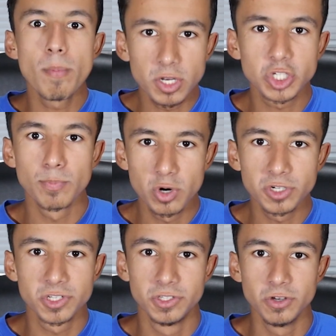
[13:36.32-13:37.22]
much
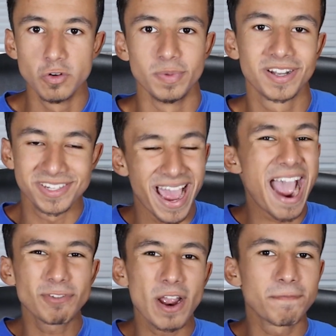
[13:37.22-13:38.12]
more to do because
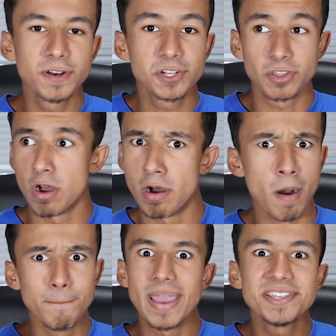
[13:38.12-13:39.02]
after I finished the
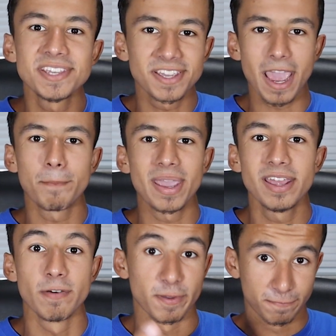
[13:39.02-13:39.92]
amazing
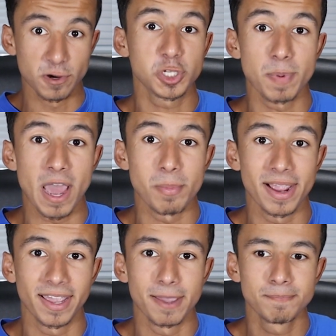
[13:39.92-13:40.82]
campaign of the first
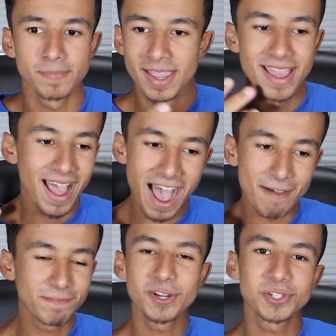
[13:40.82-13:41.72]
Spider-Man game,
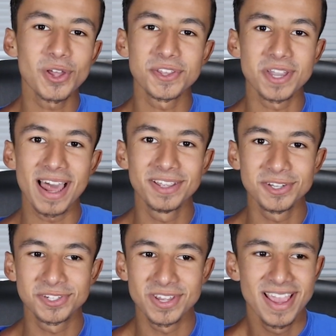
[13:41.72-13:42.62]
I finished all the
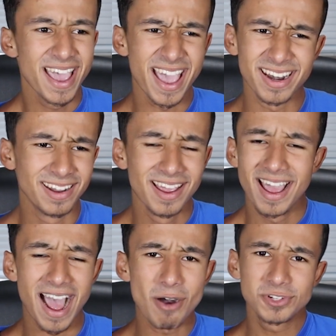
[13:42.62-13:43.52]
challenges and
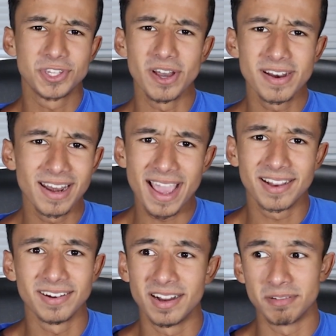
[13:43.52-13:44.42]
I was done in like
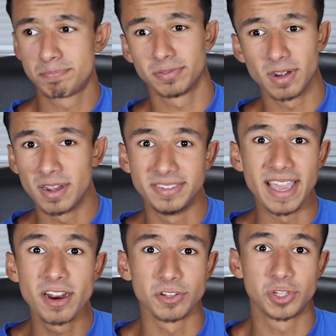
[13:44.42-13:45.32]
a, a
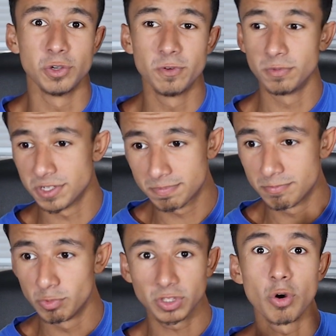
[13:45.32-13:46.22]
day or two just
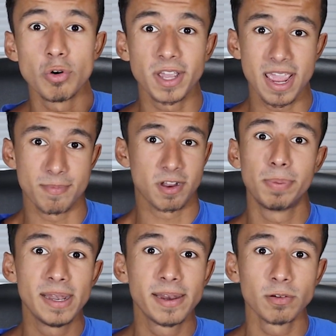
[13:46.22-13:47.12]
with the whole game,
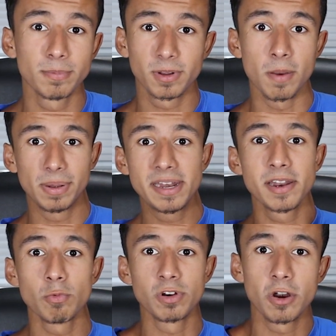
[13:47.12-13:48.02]
completed,
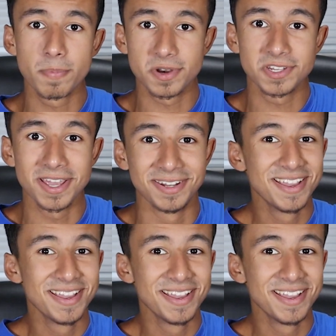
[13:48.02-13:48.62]
completed it 100%.